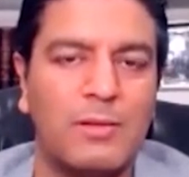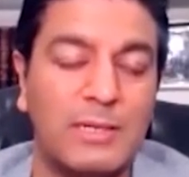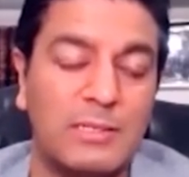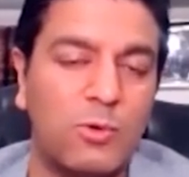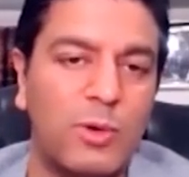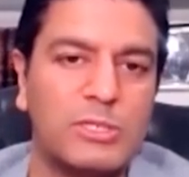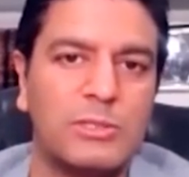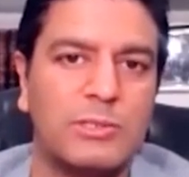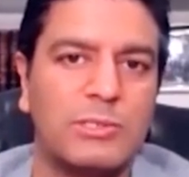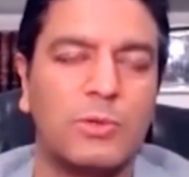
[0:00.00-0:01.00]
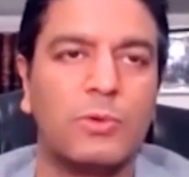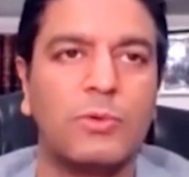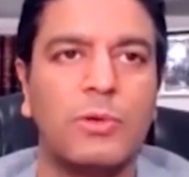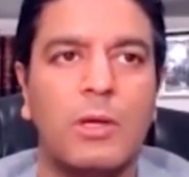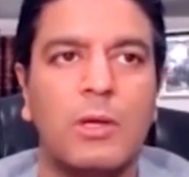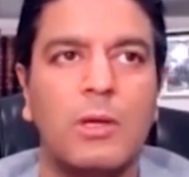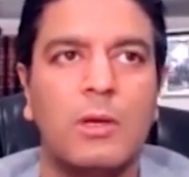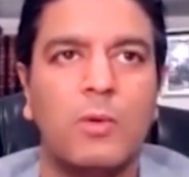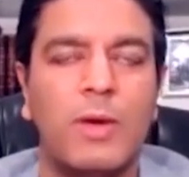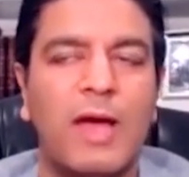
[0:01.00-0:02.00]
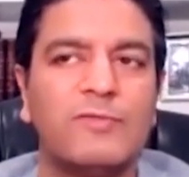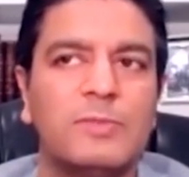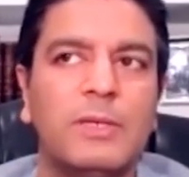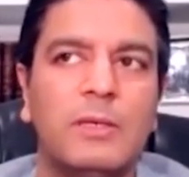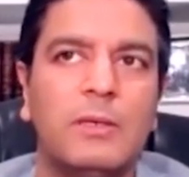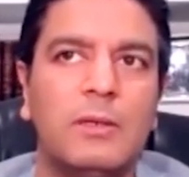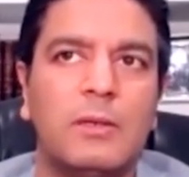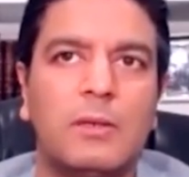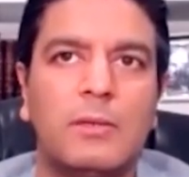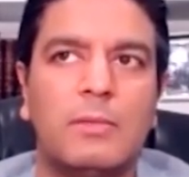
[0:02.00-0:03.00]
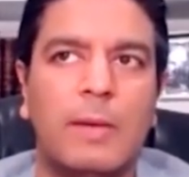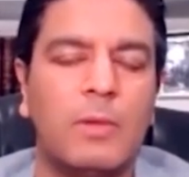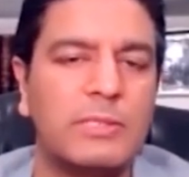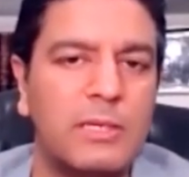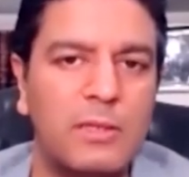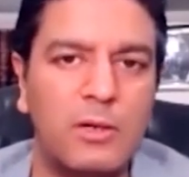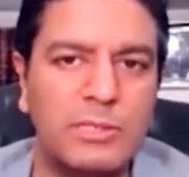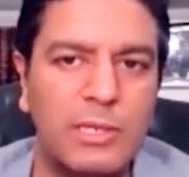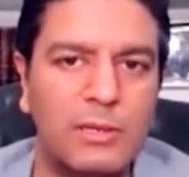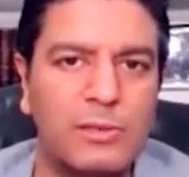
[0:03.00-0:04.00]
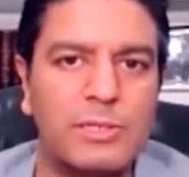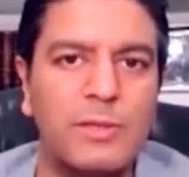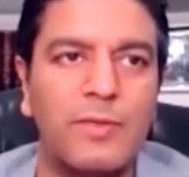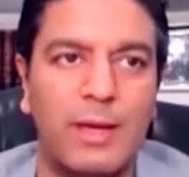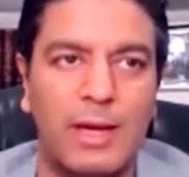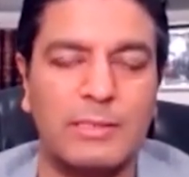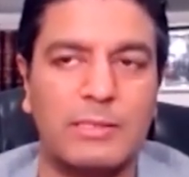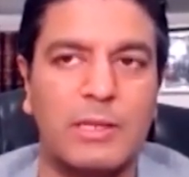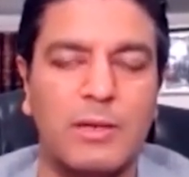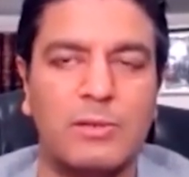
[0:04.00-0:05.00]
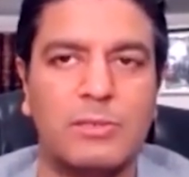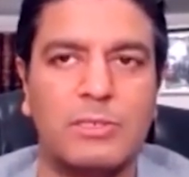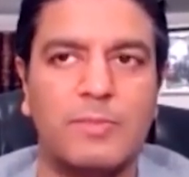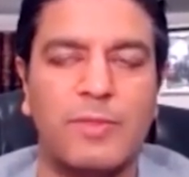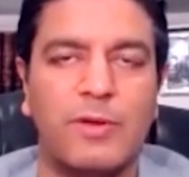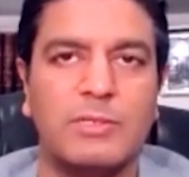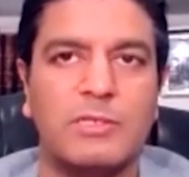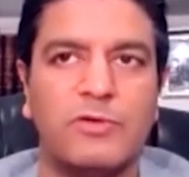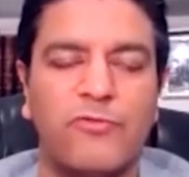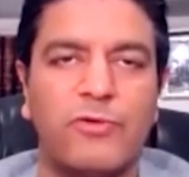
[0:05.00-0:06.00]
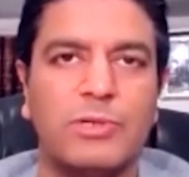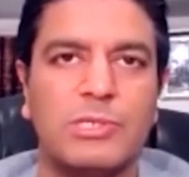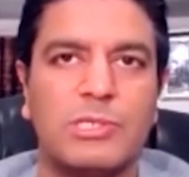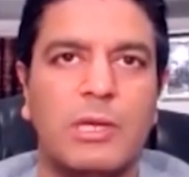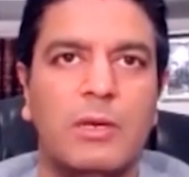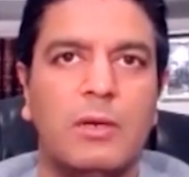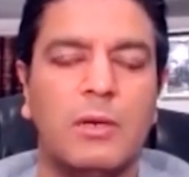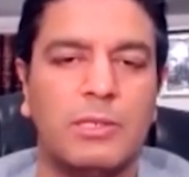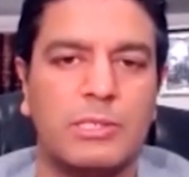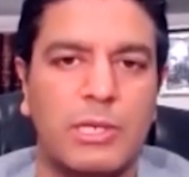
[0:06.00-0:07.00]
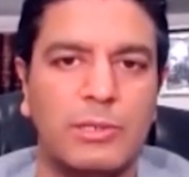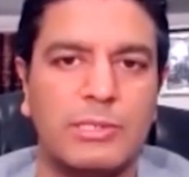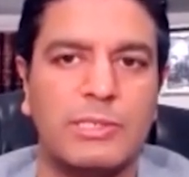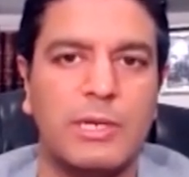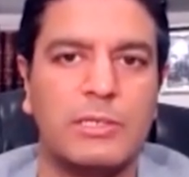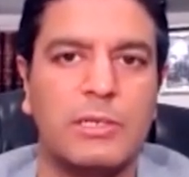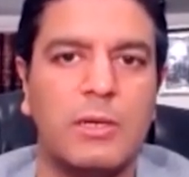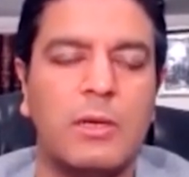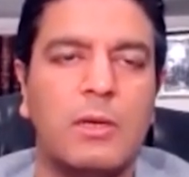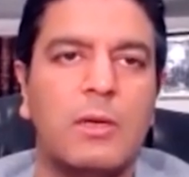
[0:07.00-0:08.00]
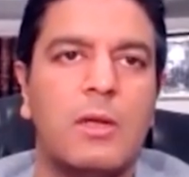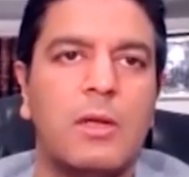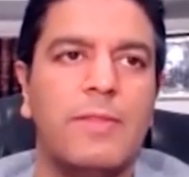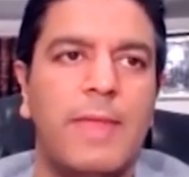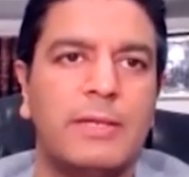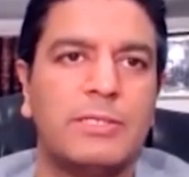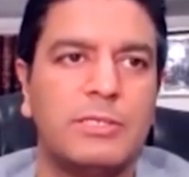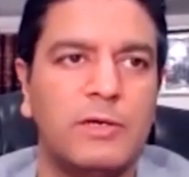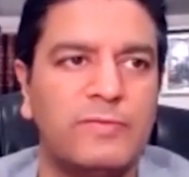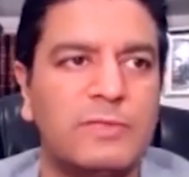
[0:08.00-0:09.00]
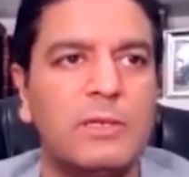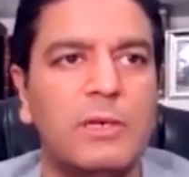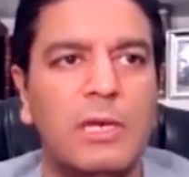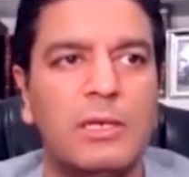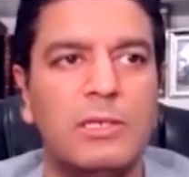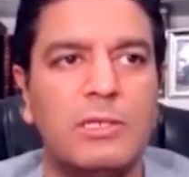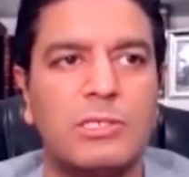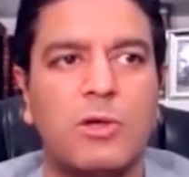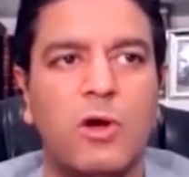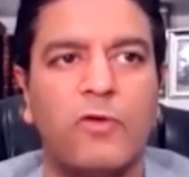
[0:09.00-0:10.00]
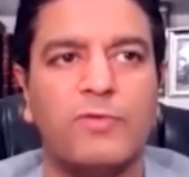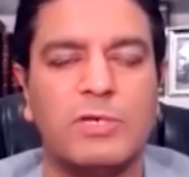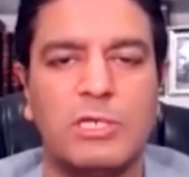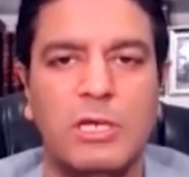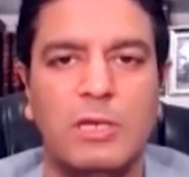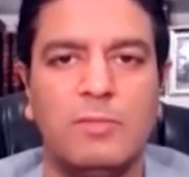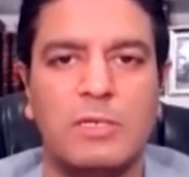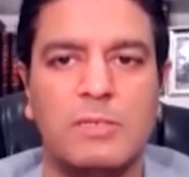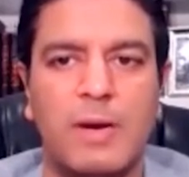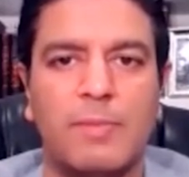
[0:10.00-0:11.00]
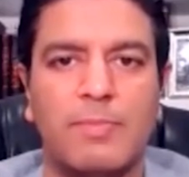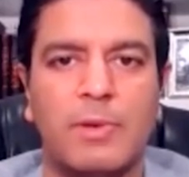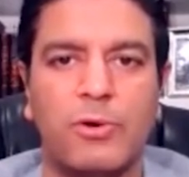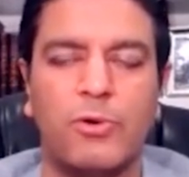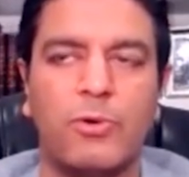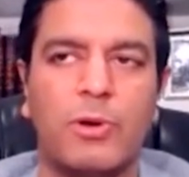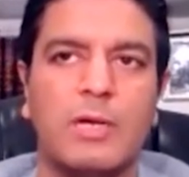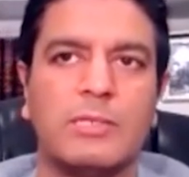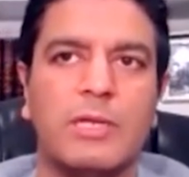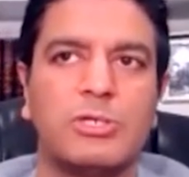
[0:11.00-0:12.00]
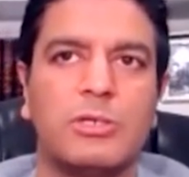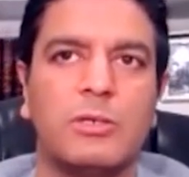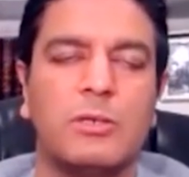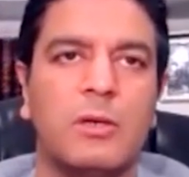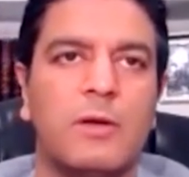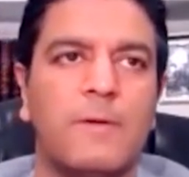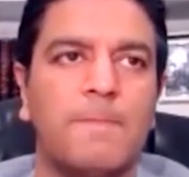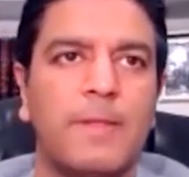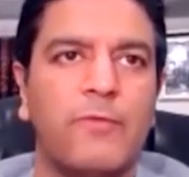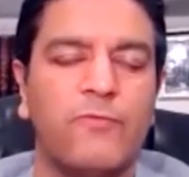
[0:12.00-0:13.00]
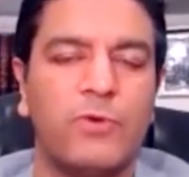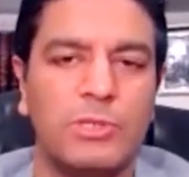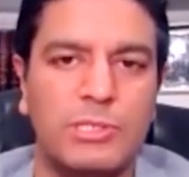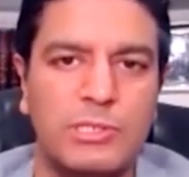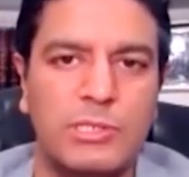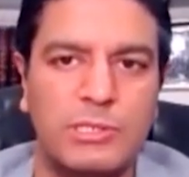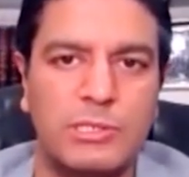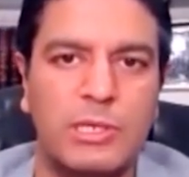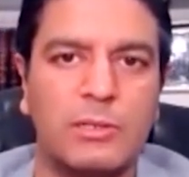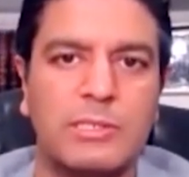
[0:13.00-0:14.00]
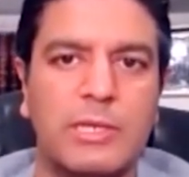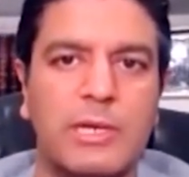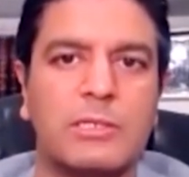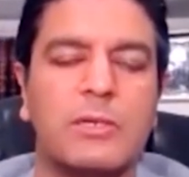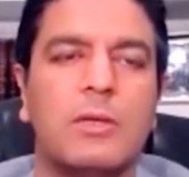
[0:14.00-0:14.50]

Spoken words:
That's the question. So we have to be, I'm not saying they're not skilled. They are skilled, but there is a difference in a skill set that serves the needs of a team, a department, or an organization versus a skill set